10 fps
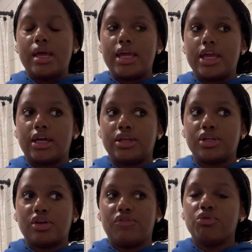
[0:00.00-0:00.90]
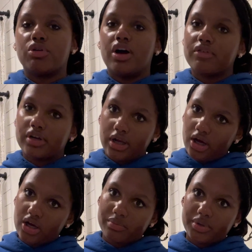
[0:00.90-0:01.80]
And if you cover it
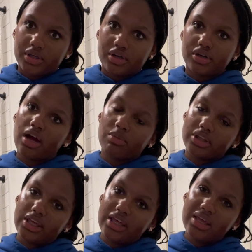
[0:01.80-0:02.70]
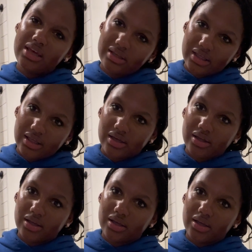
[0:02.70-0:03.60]
up, you're not really healing it.
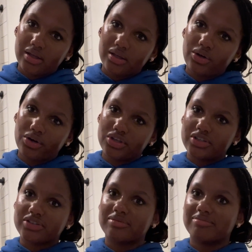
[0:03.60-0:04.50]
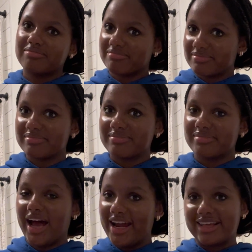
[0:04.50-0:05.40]
You're just
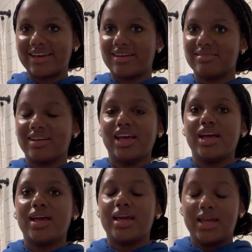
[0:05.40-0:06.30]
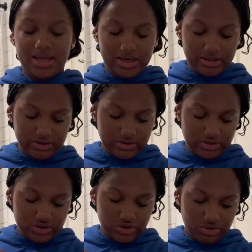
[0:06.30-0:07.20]
hiding it. And
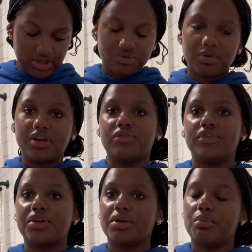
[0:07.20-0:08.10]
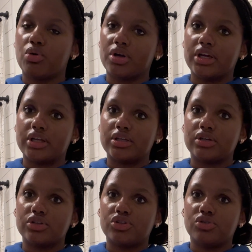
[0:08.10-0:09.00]
so that's why it's very important
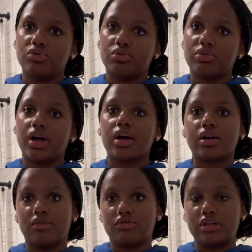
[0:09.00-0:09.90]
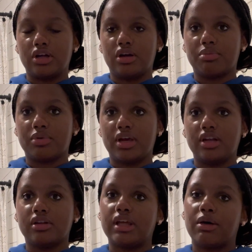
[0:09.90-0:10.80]
to not cover it up and
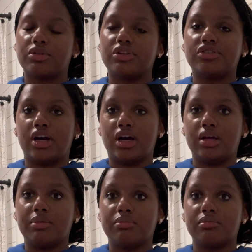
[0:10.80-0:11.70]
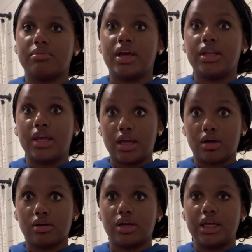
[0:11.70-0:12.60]
allow it the time and
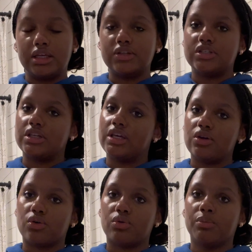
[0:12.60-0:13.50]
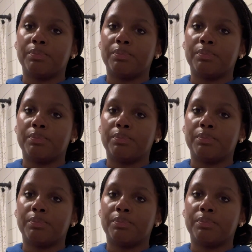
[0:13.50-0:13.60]
air it needs to heal.